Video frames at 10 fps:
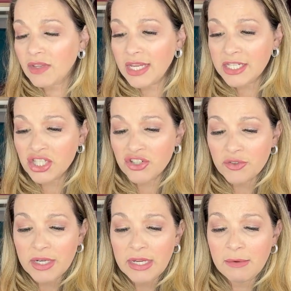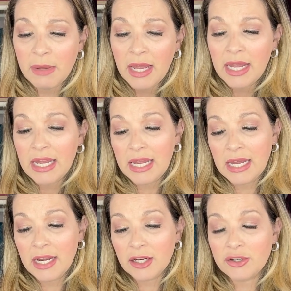Extreme
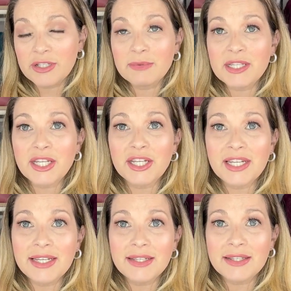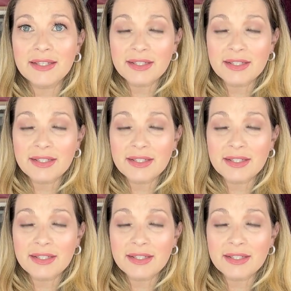in Christmas Cookies.